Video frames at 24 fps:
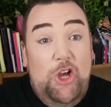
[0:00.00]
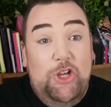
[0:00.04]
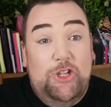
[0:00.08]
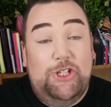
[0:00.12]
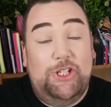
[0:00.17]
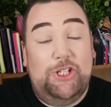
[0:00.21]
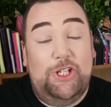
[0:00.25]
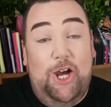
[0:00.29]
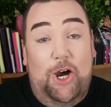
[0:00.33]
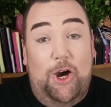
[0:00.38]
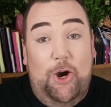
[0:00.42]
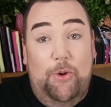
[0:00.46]

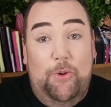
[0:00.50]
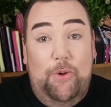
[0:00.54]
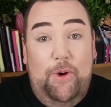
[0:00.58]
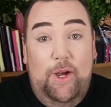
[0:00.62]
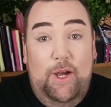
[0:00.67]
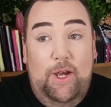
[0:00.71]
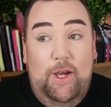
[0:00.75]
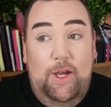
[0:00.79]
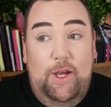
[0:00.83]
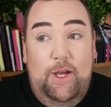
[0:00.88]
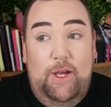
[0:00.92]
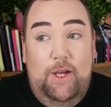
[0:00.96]
So,
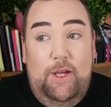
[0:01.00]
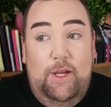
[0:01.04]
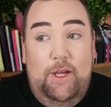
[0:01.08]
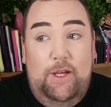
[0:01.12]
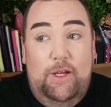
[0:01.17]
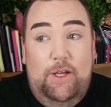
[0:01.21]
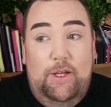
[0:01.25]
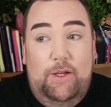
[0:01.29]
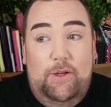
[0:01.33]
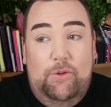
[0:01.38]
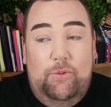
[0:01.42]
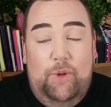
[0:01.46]

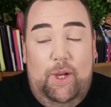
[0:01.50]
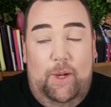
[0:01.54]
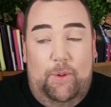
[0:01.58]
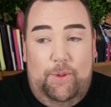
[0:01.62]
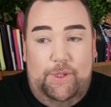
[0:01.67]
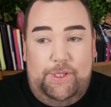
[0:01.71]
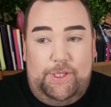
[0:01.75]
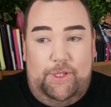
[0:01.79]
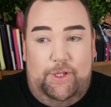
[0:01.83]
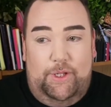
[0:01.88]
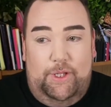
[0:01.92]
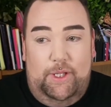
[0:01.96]
where
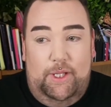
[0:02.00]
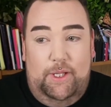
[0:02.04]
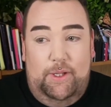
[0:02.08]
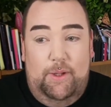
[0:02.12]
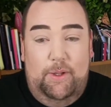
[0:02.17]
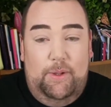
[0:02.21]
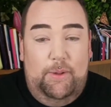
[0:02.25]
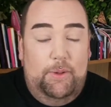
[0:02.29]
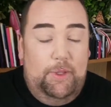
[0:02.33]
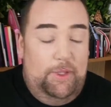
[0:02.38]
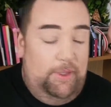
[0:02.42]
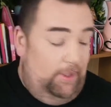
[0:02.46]
was I?
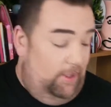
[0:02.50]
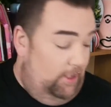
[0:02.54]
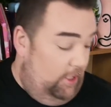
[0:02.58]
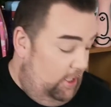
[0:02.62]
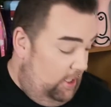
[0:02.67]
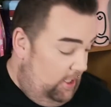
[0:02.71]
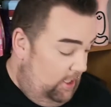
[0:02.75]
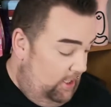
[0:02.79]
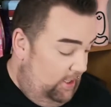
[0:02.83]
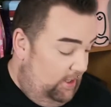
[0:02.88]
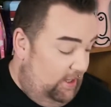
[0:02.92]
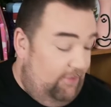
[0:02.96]

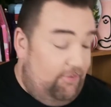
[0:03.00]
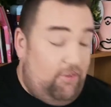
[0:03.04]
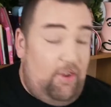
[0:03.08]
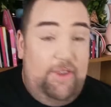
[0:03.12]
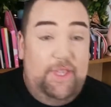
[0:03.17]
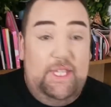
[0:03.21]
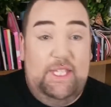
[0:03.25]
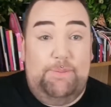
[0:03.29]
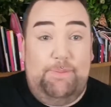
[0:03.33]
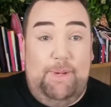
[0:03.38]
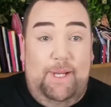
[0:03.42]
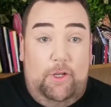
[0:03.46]
They've got
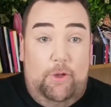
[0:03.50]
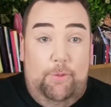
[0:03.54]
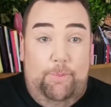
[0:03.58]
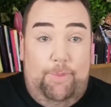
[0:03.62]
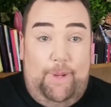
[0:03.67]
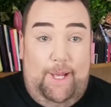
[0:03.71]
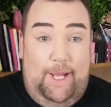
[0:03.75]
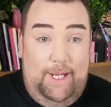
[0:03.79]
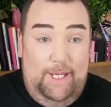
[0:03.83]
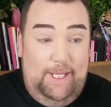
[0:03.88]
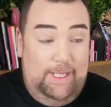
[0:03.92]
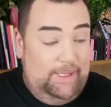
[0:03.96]
this makeup
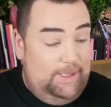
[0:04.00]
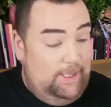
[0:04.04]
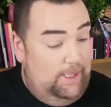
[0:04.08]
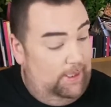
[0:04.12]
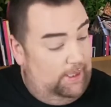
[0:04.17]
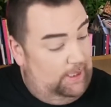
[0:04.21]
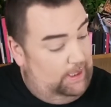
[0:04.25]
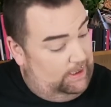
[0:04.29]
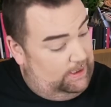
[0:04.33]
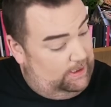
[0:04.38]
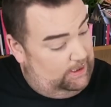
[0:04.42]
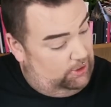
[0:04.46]
palette.
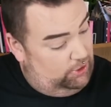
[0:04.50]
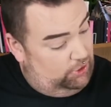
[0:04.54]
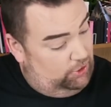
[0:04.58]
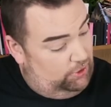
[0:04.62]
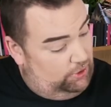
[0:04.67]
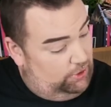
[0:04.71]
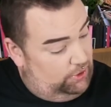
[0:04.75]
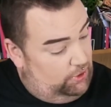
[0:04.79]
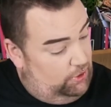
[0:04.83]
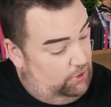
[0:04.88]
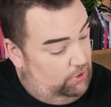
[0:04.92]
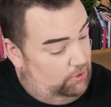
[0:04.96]
This is
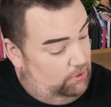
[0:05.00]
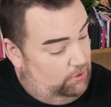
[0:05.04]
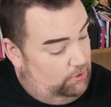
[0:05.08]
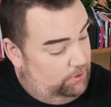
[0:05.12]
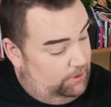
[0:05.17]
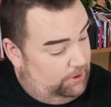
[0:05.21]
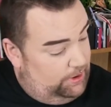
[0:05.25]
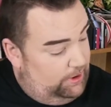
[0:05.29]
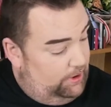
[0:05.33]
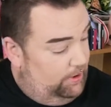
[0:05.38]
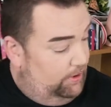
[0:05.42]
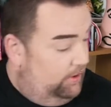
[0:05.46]
just
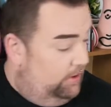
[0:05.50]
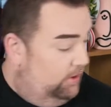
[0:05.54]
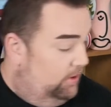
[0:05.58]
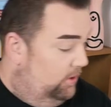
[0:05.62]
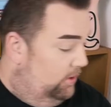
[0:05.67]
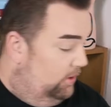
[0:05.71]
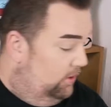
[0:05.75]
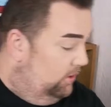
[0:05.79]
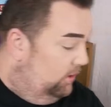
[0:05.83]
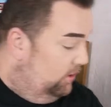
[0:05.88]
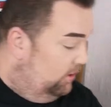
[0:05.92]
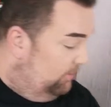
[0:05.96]
called
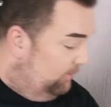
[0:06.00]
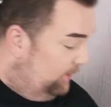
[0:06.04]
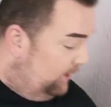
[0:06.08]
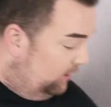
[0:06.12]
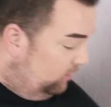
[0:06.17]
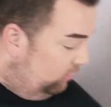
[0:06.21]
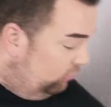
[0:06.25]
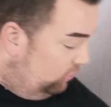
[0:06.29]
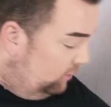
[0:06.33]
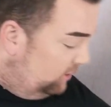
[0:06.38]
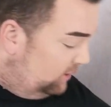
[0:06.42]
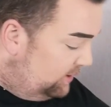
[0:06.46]
the
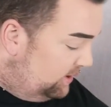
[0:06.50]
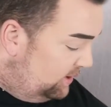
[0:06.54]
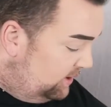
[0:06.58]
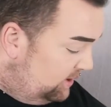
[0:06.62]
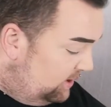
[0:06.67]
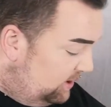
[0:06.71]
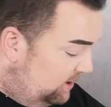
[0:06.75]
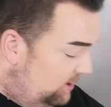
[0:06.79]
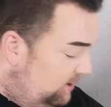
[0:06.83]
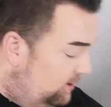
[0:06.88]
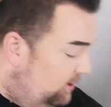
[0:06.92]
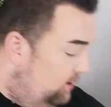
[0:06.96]
Matrix,
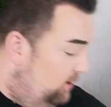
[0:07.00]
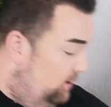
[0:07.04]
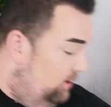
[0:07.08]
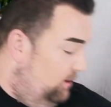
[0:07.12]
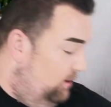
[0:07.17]
is it?